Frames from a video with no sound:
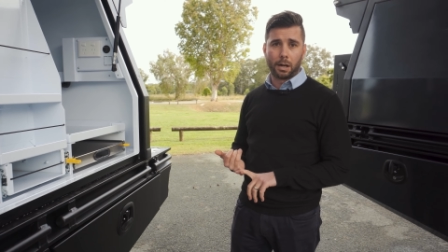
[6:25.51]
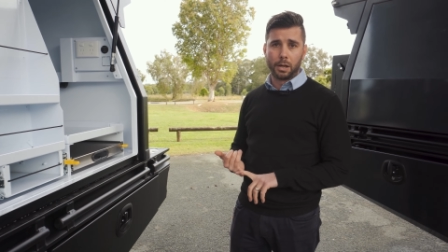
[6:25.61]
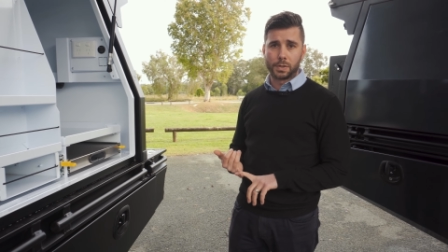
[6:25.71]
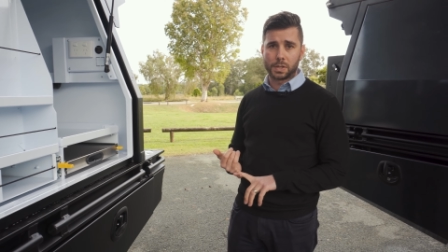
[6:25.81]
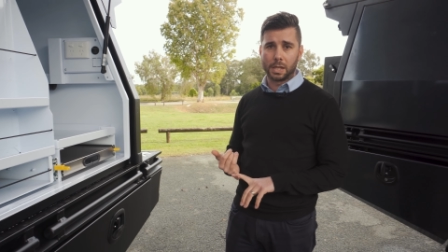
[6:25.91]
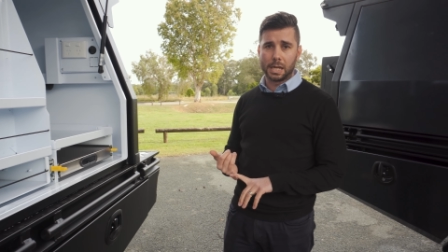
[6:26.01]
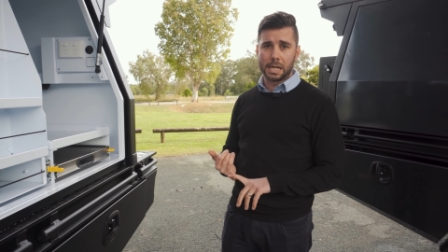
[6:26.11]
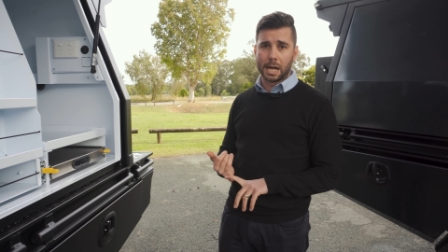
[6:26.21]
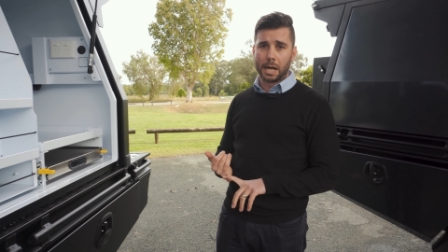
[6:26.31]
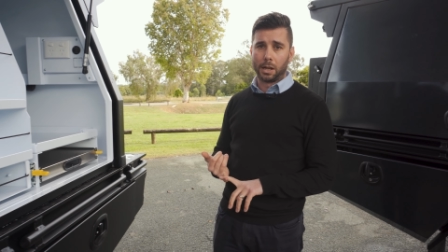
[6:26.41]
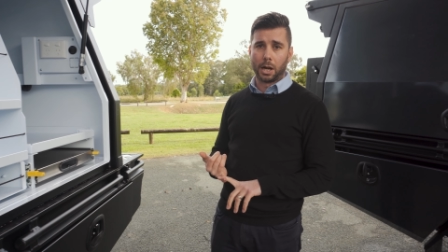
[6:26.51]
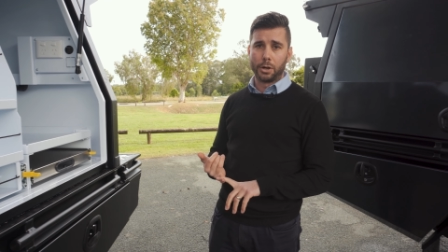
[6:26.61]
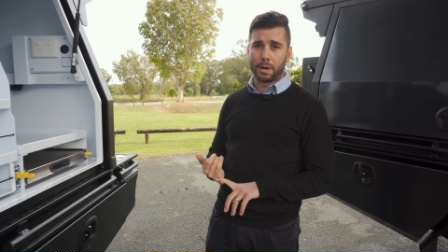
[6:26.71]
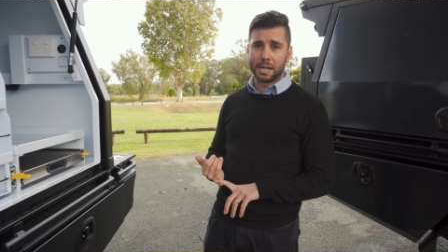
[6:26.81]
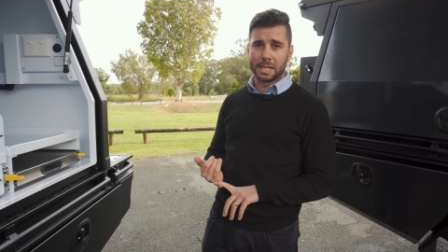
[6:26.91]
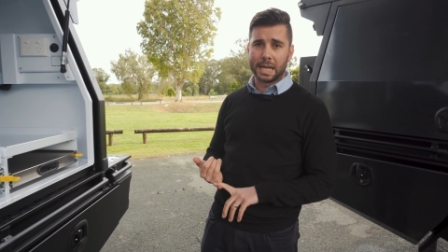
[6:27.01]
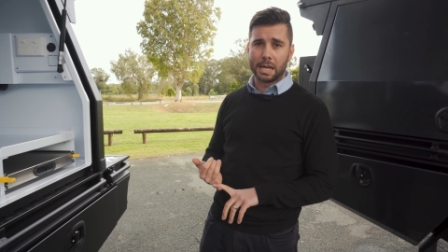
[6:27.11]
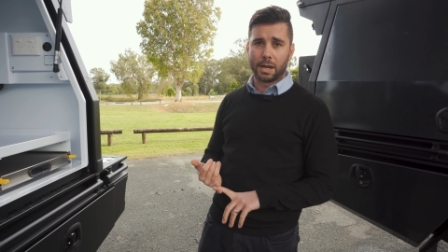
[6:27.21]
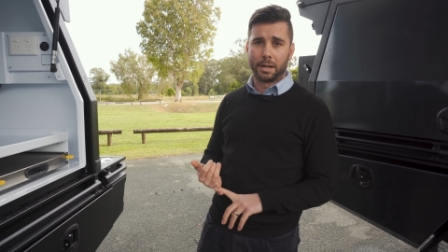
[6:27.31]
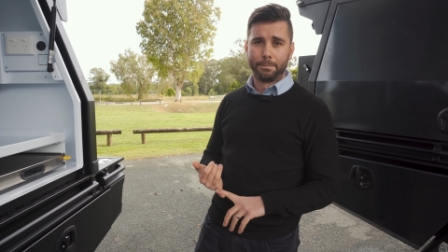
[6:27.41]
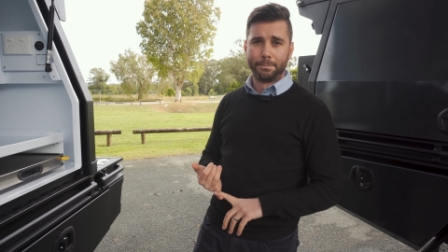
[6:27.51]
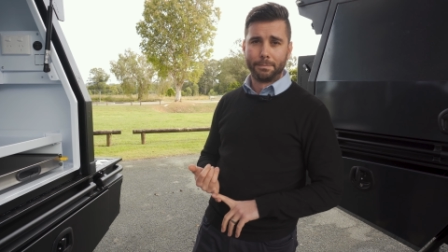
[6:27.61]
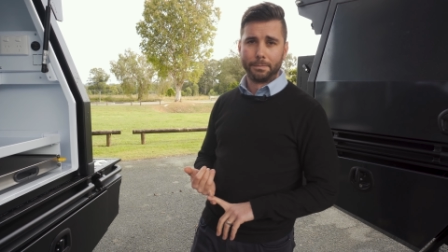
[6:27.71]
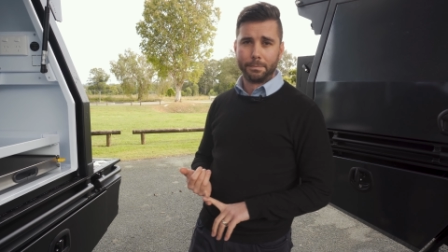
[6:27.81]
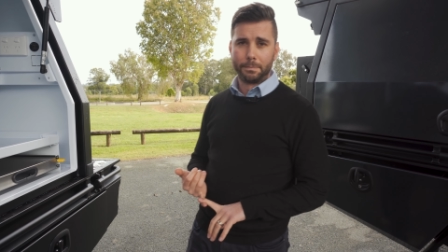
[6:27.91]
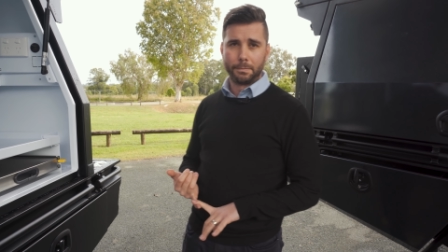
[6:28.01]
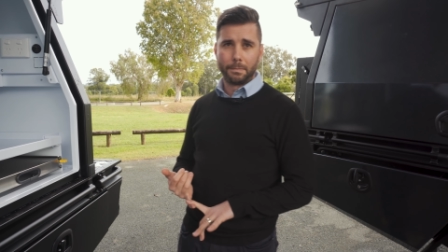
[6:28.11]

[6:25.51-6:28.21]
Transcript: close to the load rating either. All right, so we'll